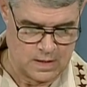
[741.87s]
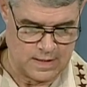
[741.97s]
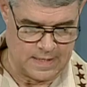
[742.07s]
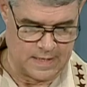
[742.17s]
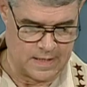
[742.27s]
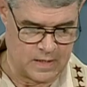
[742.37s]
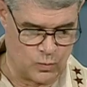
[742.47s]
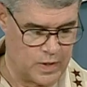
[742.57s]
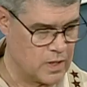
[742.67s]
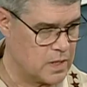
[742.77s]
Uh, and
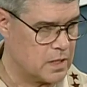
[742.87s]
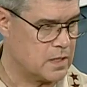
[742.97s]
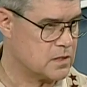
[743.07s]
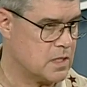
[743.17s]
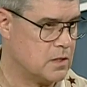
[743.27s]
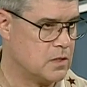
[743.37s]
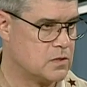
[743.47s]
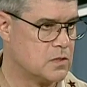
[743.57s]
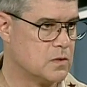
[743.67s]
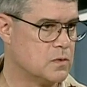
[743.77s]
we are going to continue
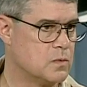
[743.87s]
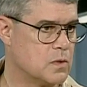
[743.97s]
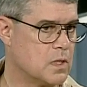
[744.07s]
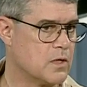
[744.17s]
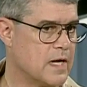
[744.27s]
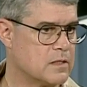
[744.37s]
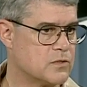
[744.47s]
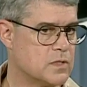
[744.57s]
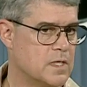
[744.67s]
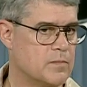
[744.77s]
to clear out the
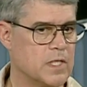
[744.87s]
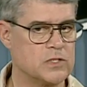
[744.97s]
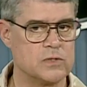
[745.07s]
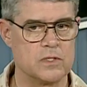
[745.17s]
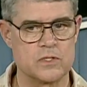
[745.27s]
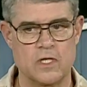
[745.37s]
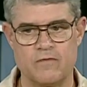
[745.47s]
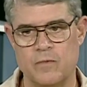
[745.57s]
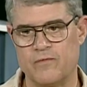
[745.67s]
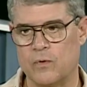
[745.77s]
city and make sure it's
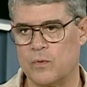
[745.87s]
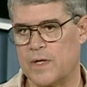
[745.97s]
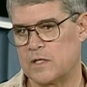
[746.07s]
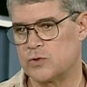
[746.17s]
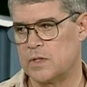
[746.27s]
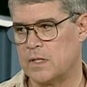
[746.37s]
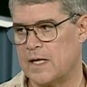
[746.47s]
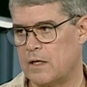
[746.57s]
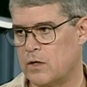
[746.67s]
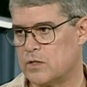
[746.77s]
safe before we actually
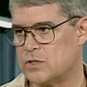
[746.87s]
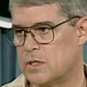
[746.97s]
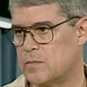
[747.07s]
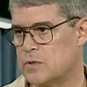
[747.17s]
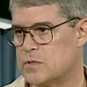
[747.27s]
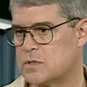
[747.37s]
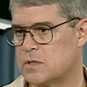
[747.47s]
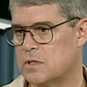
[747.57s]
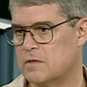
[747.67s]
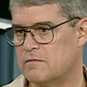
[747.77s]
allow large numbers
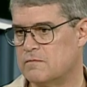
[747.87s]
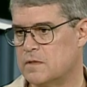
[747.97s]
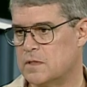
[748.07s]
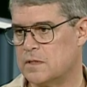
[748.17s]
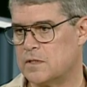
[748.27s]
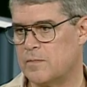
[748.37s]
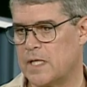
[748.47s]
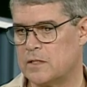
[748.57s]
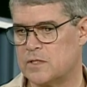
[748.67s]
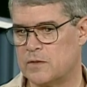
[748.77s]
of uh,
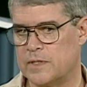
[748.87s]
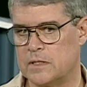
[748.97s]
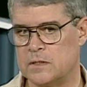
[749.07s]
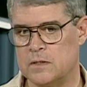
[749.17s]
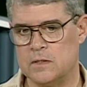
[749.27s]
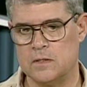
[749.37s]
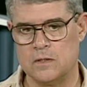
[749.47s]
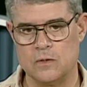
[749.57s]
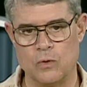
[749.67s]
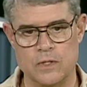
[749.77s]
humanitarian
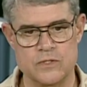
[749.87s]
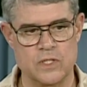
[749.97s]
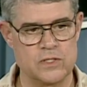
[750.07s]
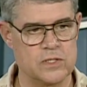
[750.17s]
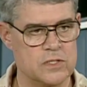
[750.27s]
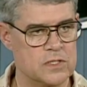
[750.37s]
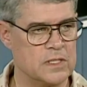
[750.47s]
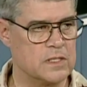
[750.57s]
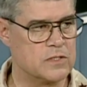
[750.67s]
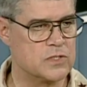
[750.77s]
organizations
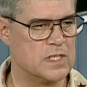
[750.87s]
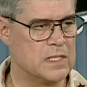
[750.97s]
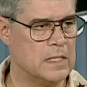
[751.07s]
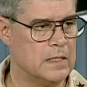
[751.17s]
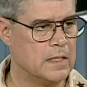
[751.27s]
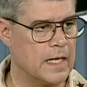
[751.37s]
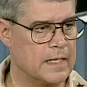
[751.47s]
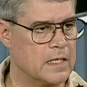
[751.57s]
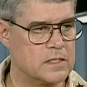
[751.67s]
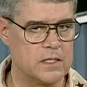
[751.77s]
into the city. And I
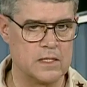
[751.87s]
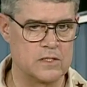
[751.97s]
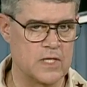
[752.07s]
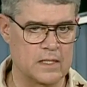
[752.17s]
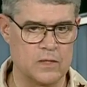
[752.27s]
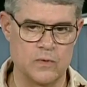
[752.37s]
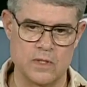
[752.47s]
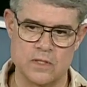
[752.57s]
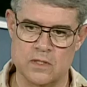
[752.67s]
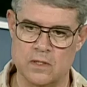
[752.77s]
can't tell you exactly when
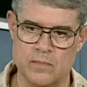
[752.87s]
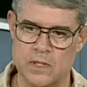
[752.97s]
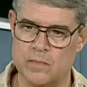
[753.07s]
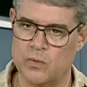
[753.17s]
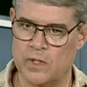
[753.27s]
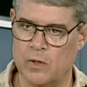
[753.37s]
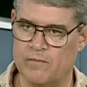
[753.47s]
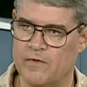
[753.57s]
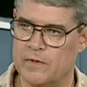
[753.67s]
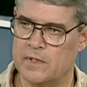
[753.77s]
that's going to be, but we hope
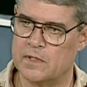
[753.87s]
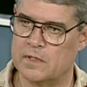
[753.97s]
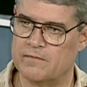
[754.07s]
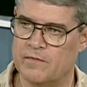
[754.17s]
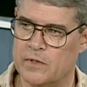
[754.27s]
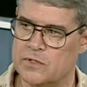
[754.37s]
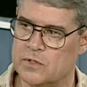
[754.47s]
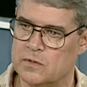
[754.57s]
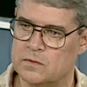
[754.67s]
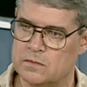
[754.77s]
very, uh, very
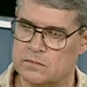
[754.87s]
soon.